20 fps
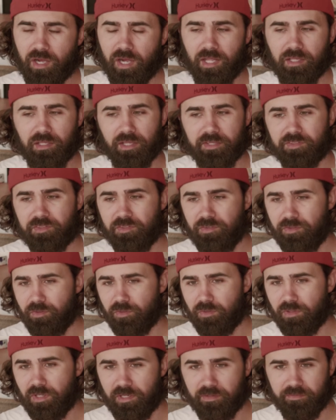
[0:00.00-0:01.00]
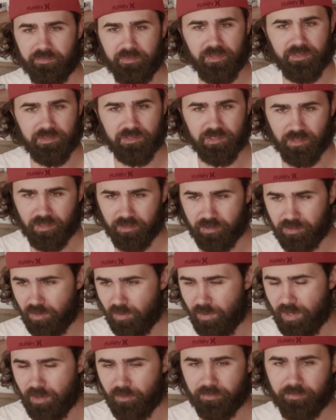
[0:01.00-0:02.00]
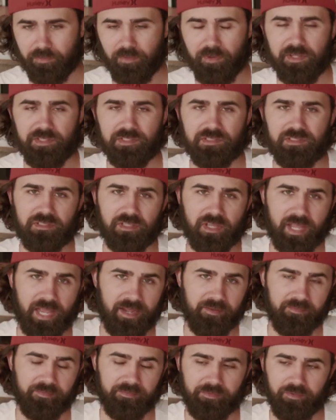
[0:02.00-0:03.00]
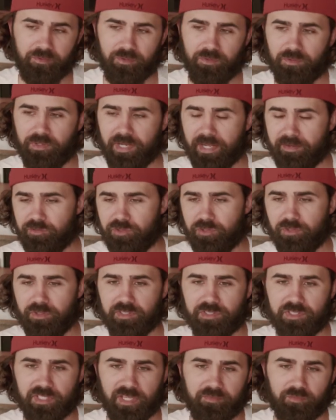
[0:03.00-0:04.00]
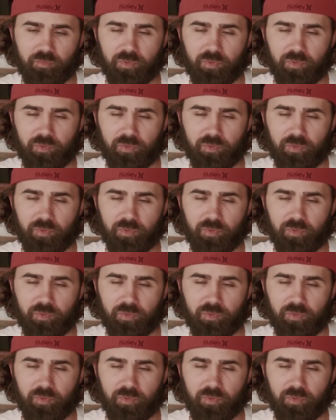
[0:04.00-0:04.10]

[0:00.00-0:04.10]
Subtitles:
I like to do a lot of things, go out with friends, have food, have drinks, have